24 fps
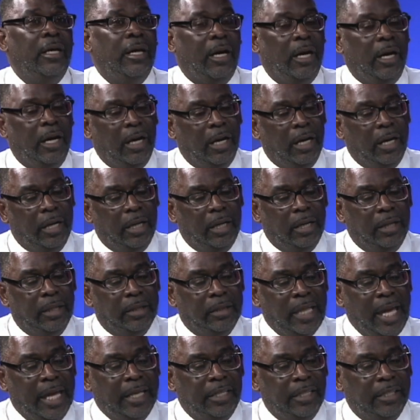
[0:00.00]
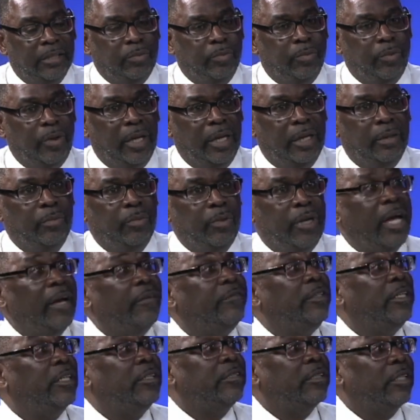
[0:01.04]
That is when we
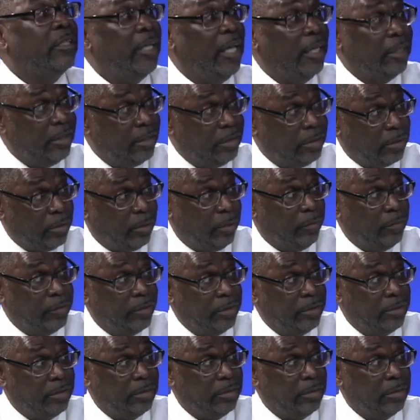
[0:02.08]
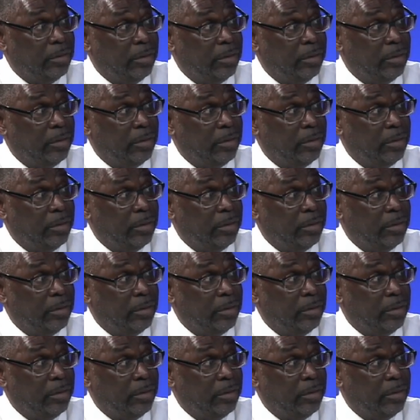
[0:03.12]
have disconnected service.